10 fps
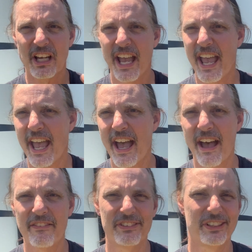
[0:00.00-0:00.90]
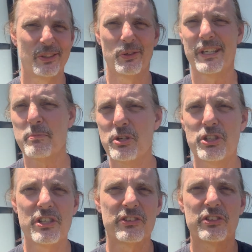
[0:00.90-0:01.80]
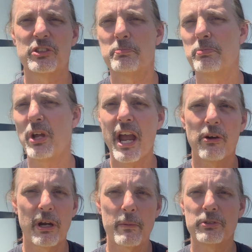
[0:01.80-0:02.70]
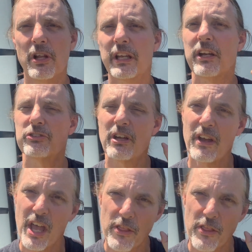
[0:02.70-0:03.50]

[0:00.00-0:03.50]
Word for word: I have, you know, images and diagrams and all that kind of stuff.